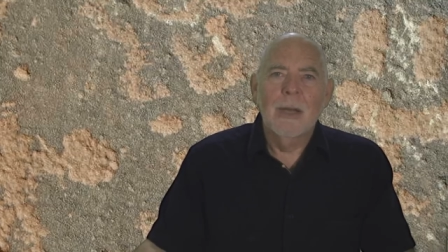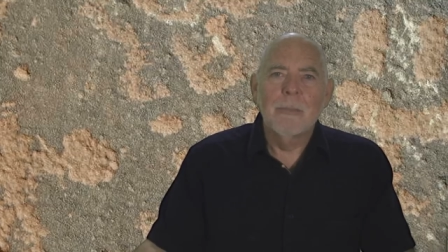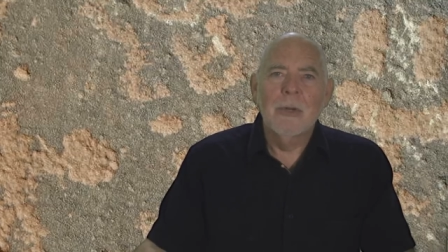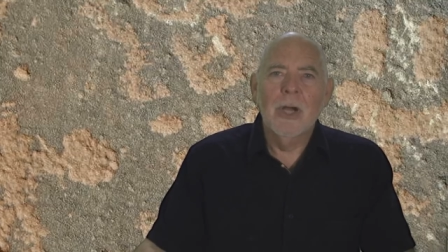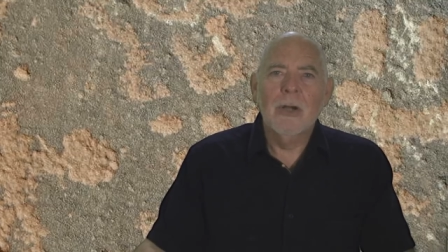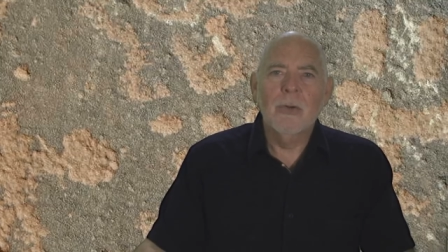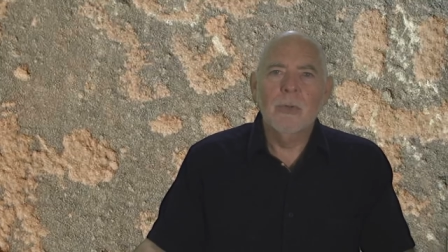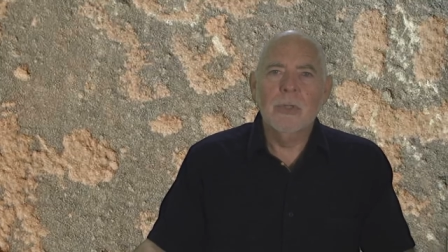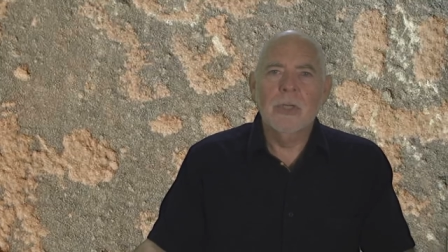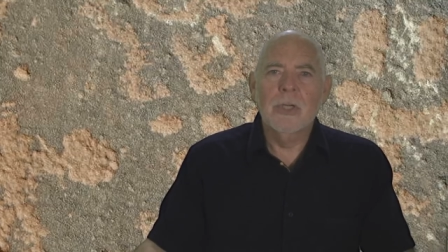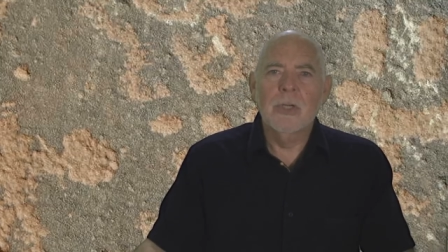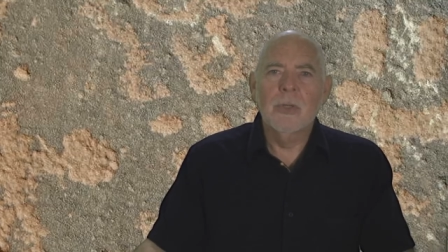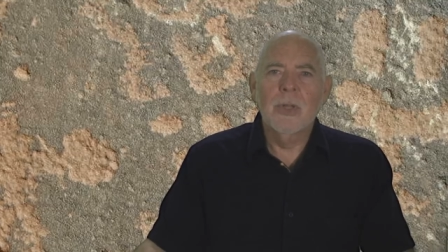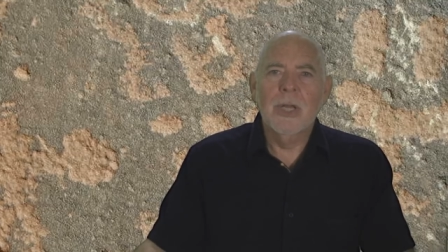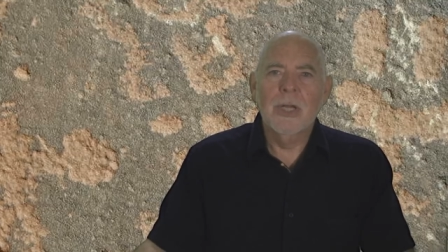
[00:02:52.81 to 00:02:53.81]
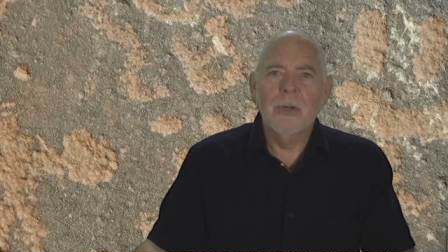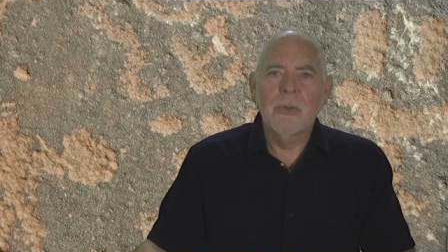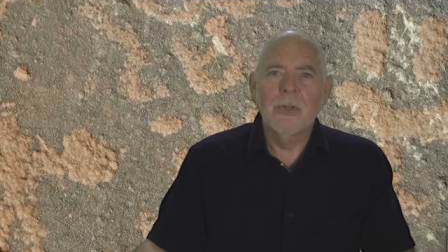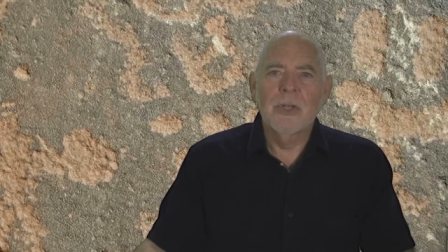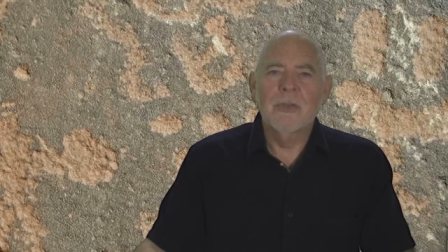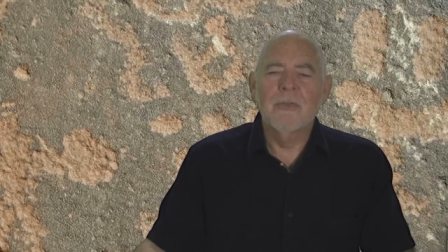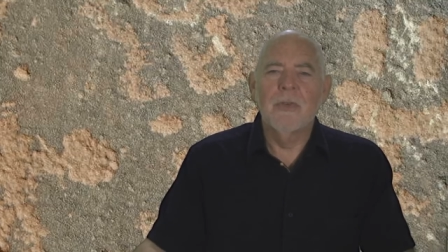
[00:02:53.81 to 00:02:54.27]
I'm not going to do that
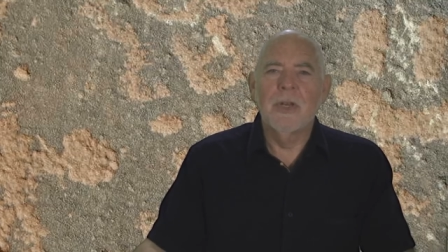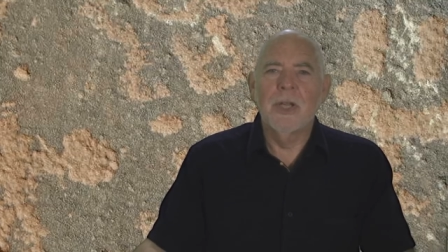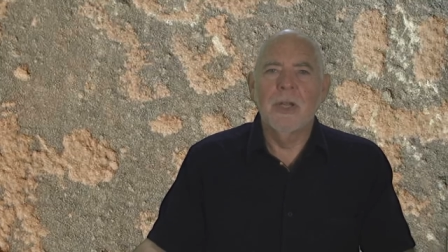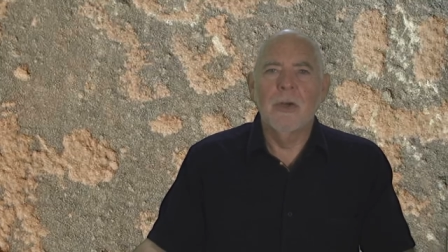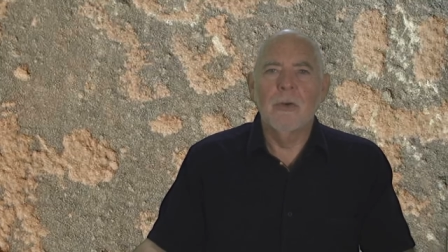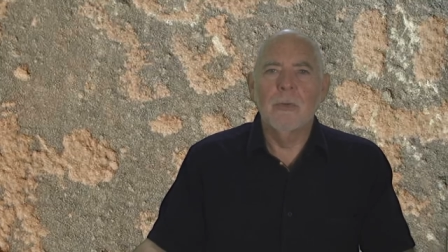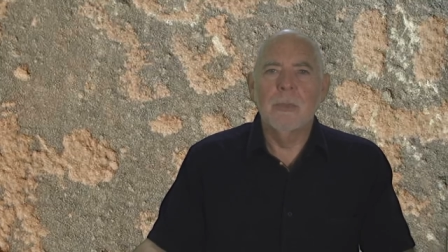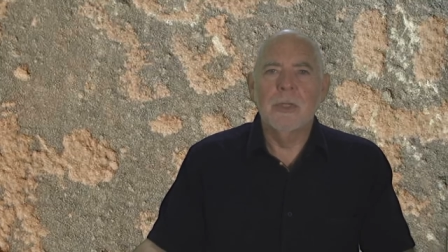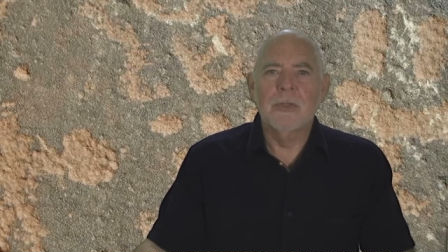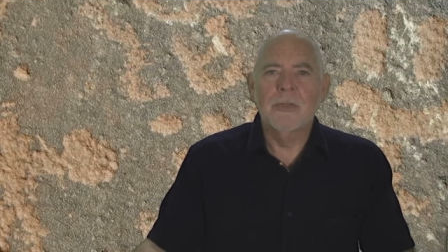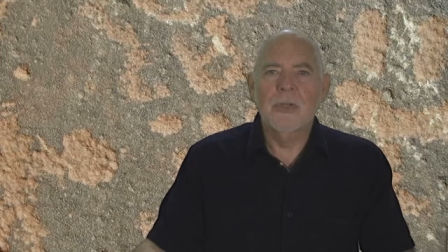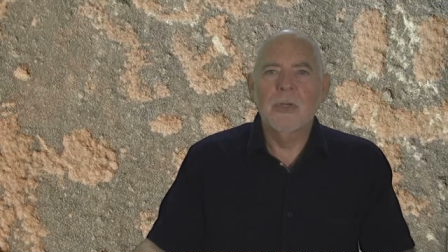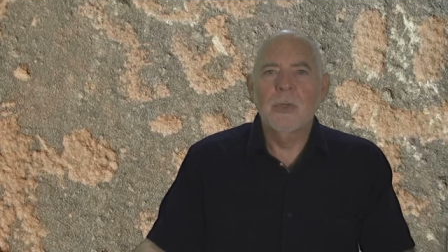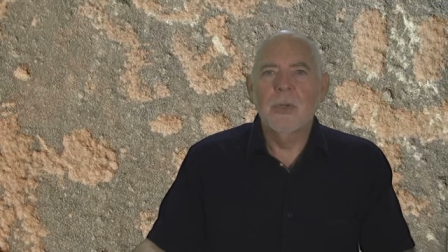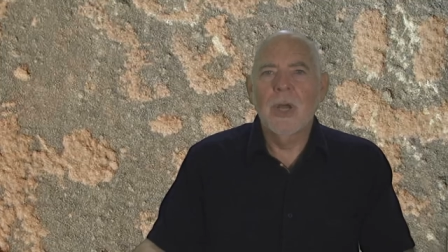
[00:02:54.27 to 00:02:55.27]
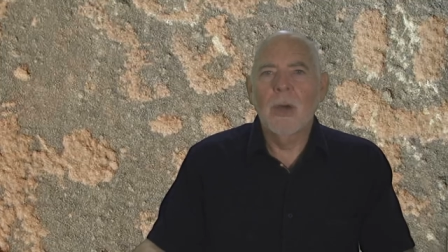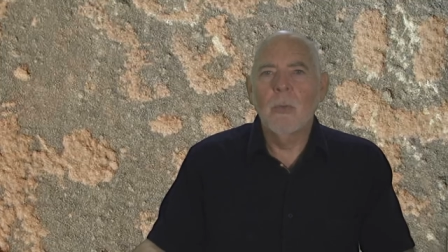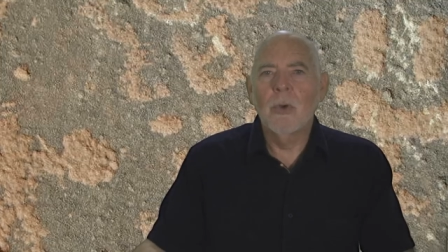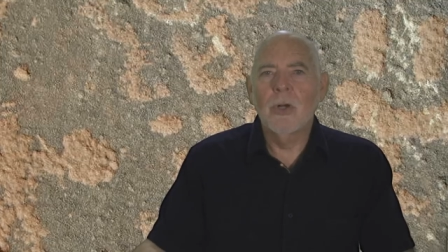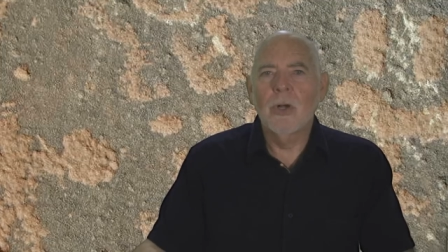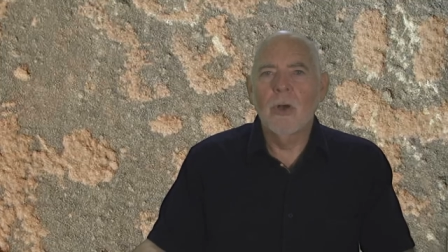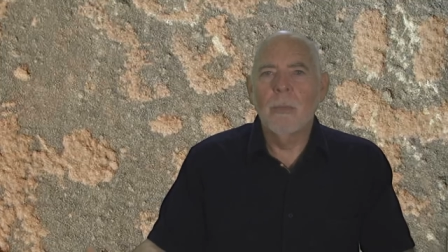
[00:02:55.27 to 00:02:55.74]
on this video, but soon I
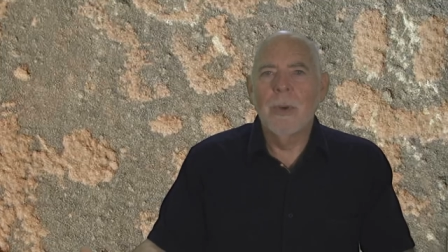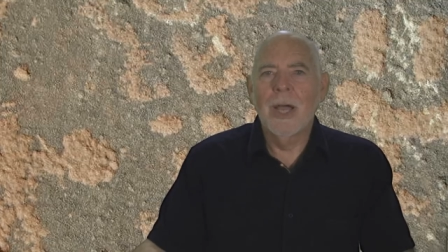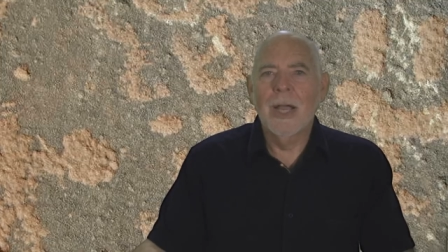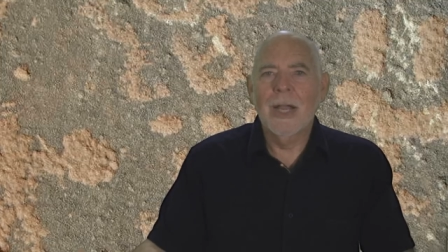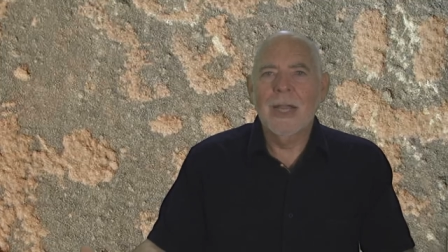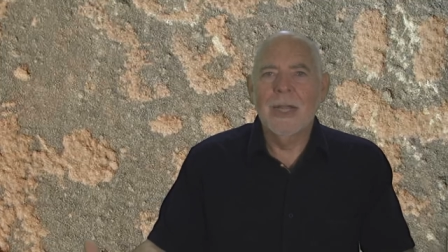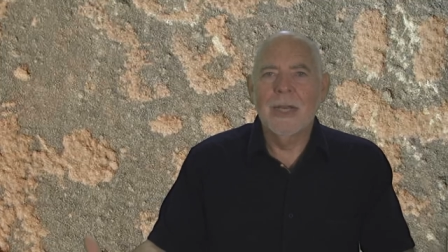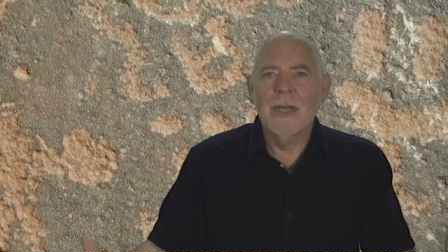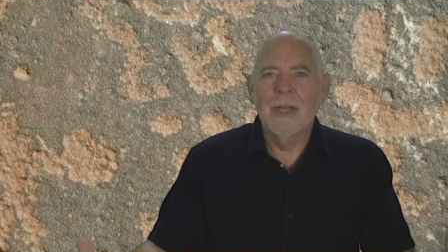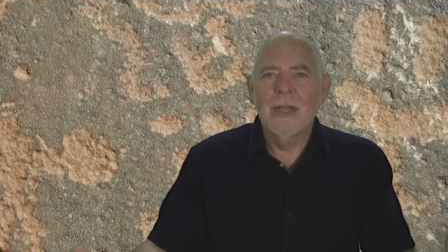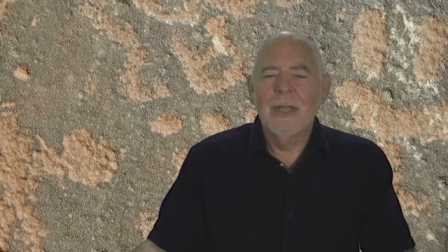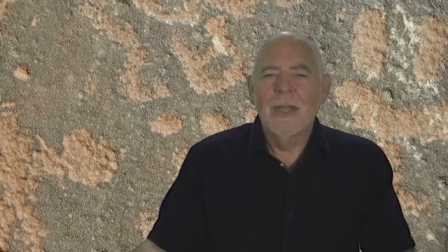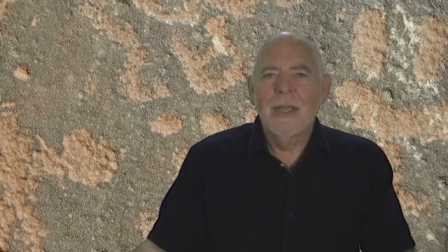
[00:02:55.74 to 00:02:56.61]
will go back and,